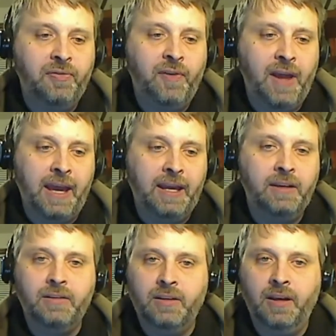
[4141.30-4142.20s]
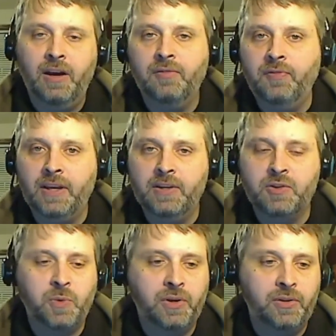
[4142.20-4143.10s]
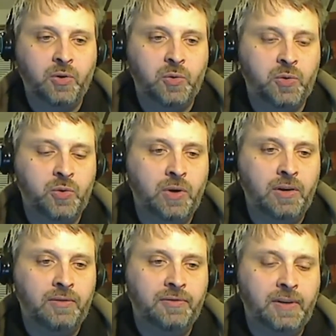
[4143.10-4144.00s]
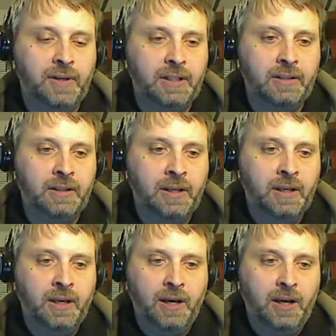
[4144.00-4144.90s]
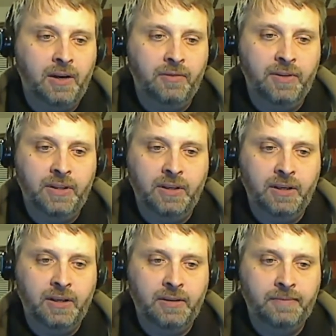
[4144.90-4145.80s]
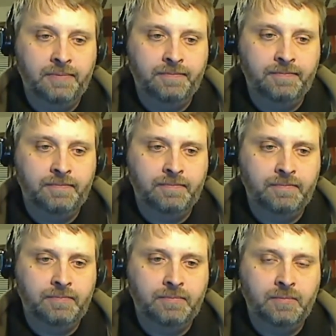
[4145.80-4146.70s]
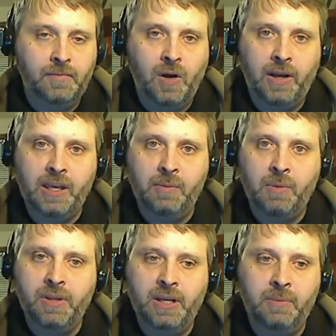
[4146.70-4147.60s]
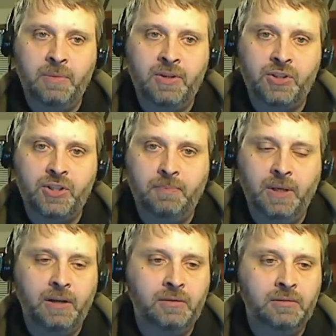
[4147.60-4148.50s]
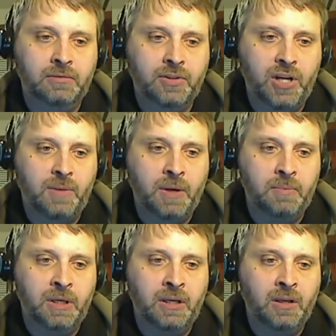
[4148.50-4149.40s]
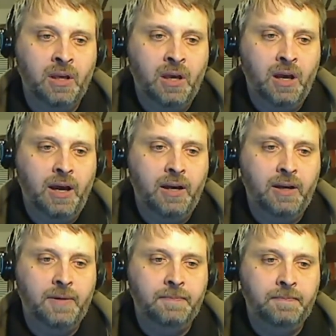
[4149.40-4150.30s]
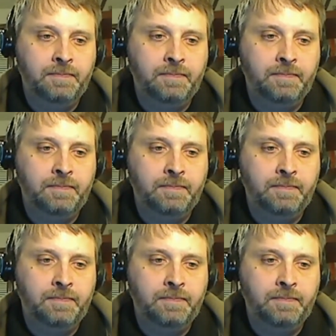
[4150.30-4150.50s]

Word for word: Faye, uh, Faye is one of the crew of uh, of the uh, I can't remember the name of the ship now. Shame on me. Um,